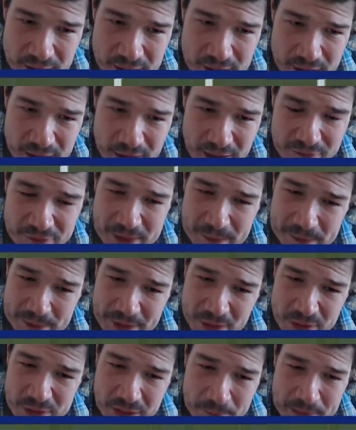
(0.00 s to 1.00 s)
Lovely
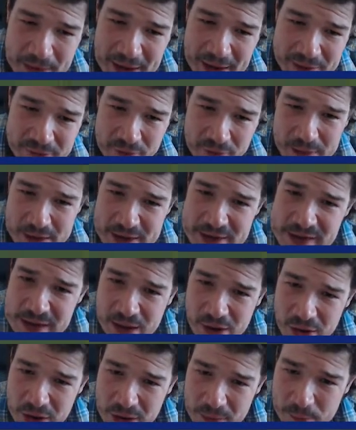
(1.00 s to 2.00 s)
build-up play from us, a
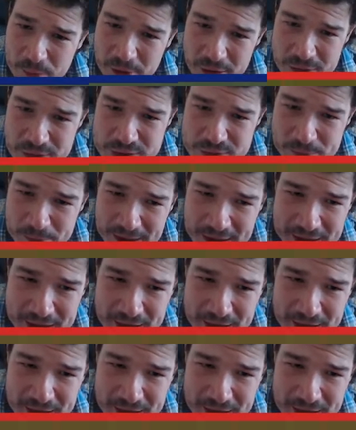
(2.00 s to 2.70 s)
good approach play.